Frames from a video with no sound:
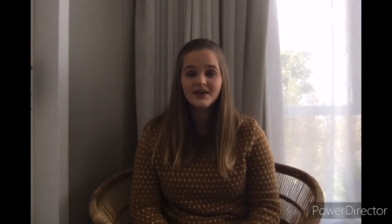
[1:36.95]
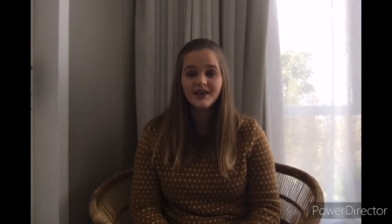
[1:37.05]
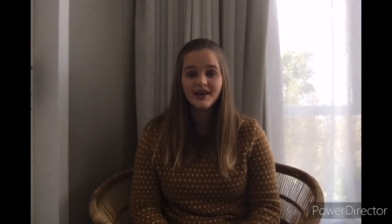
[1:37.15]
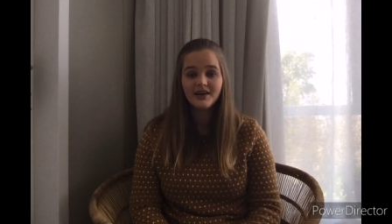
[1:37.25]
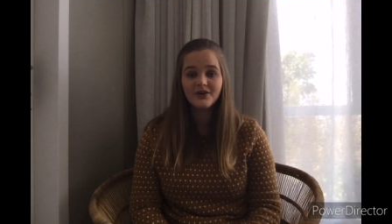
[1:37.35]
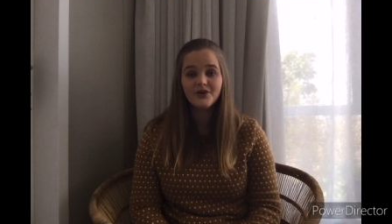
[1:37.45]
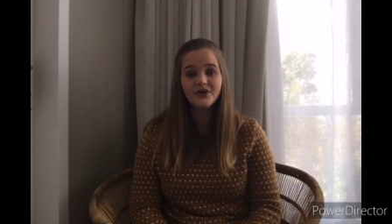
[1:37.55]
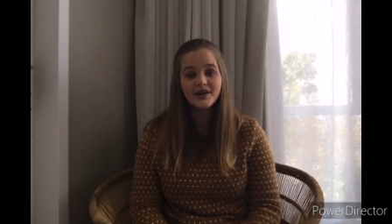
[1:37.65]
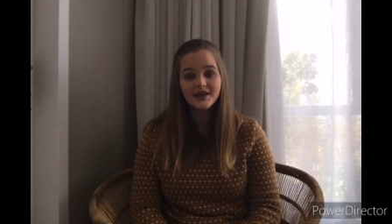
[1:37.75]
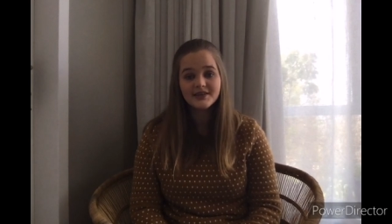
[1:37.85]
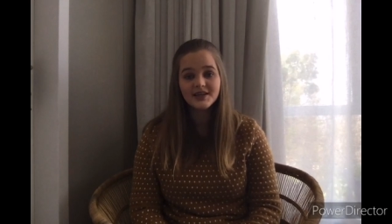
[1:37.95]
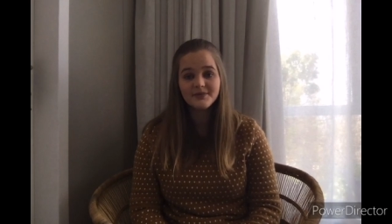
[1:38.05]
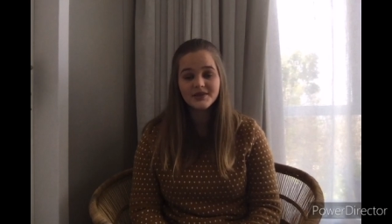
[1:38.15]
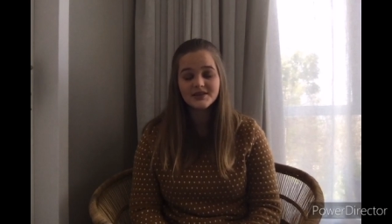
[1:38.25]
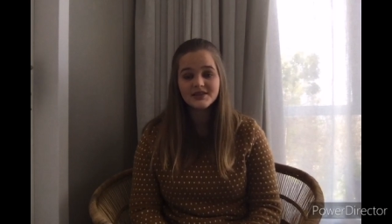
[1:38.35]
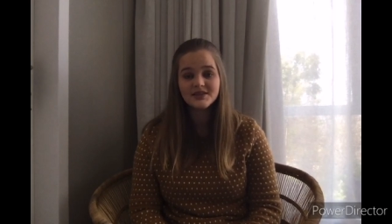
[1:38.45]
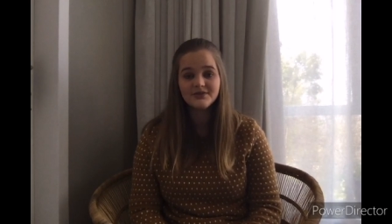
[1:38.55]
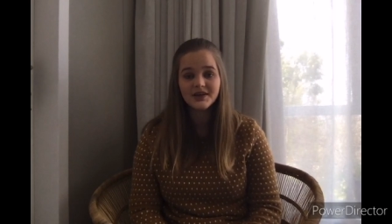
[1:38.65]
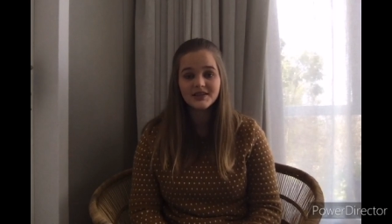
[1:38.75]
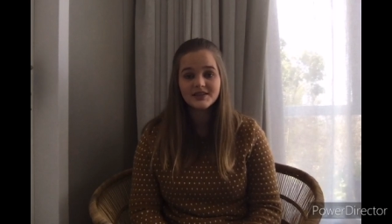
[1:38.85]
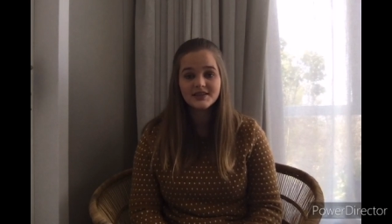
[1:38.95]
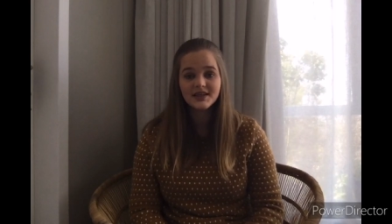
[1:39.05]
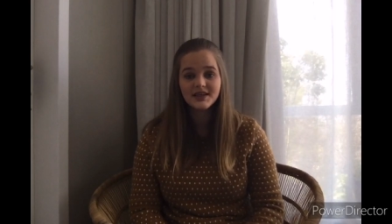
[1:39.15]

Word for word: get an early acceptance to VITS